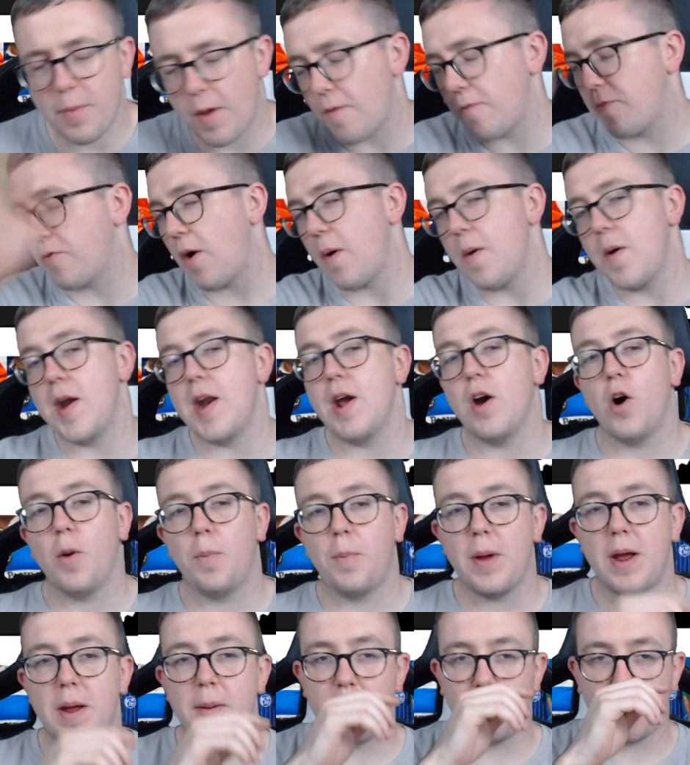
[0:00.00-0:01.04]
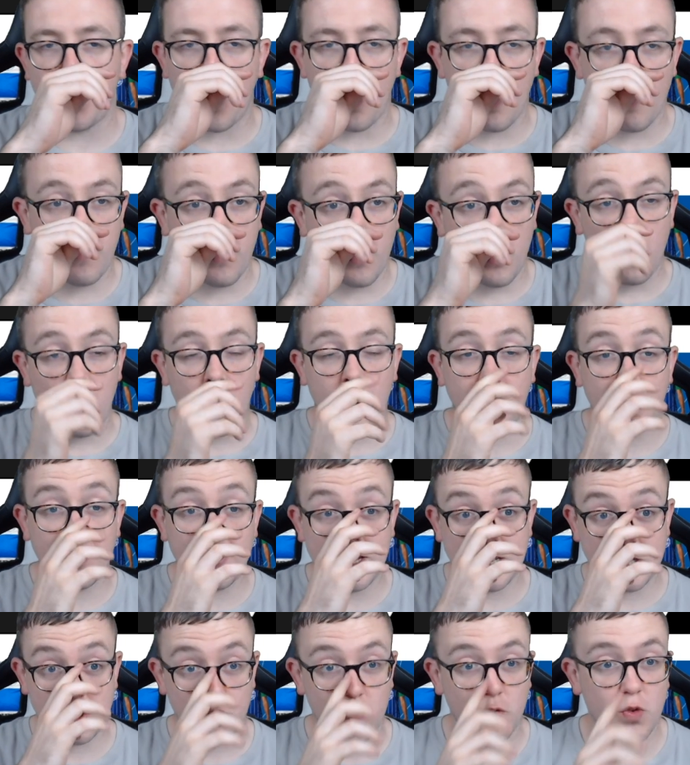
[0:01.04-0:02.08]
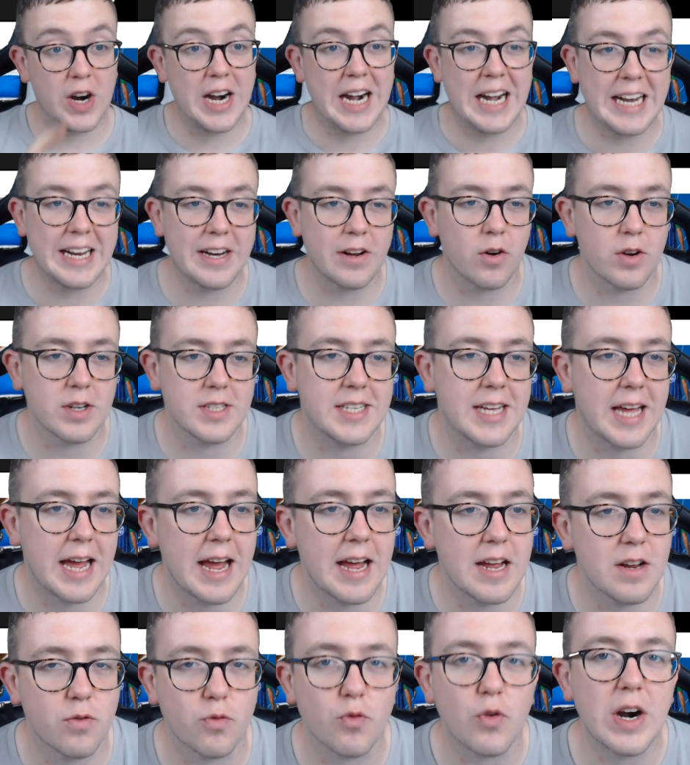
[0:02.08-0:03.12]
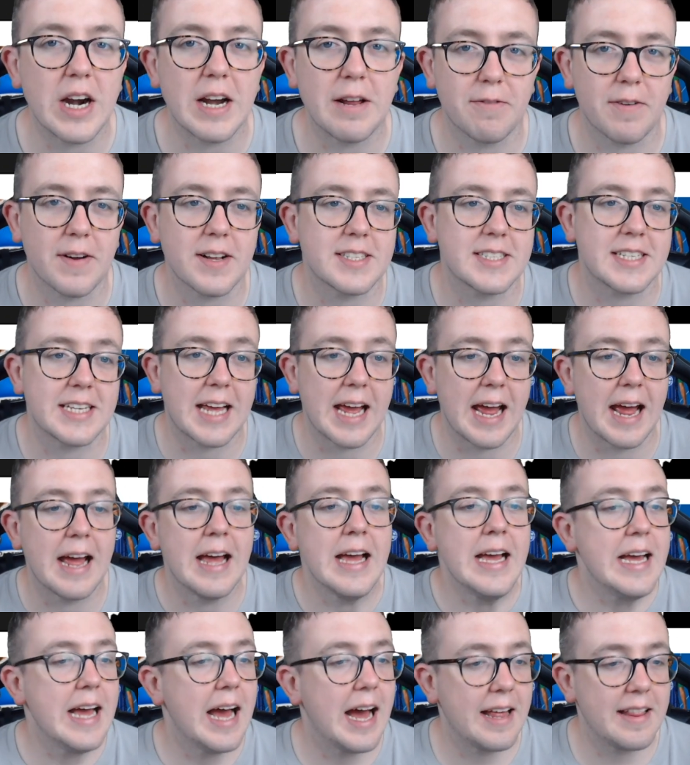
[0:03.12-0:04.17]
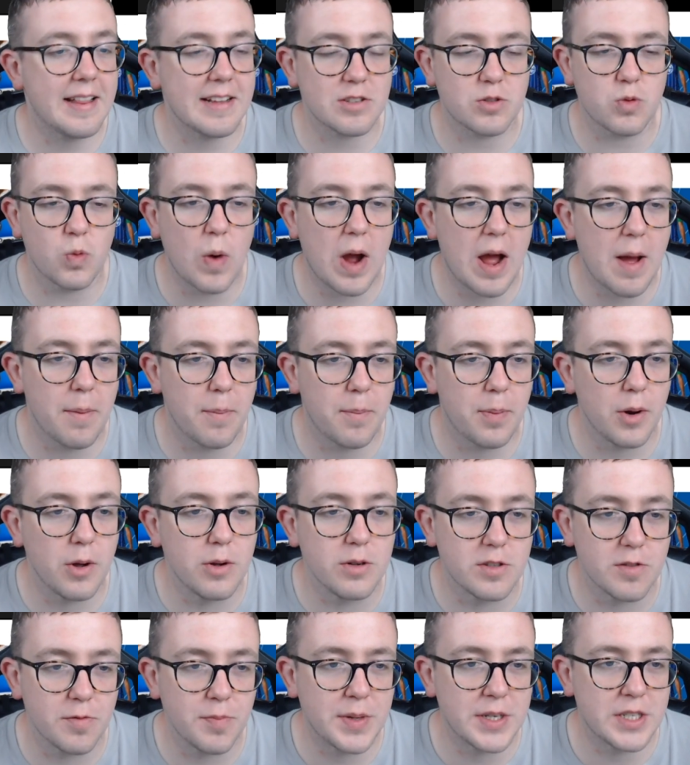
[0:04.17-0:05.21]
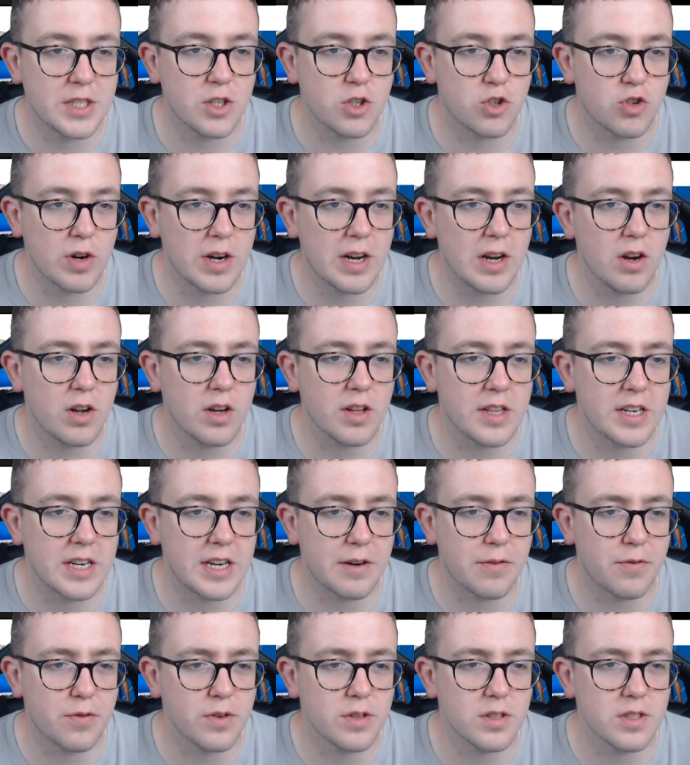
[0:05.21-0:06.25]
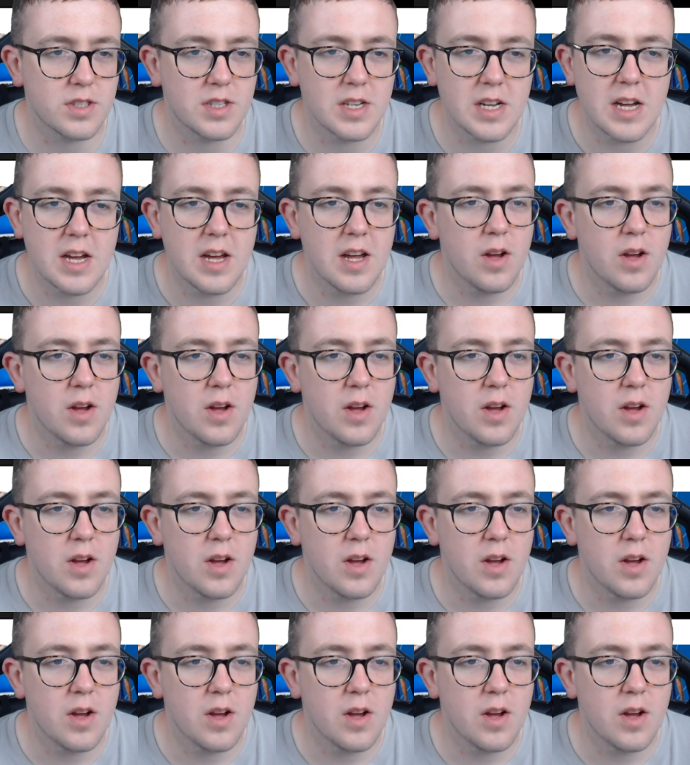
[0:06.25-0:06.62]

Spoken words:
I'm throwing it up in beautiful. I think that's a really nice kit, a really fancy kit, and that's where blues have missed the trick. Look at the difference.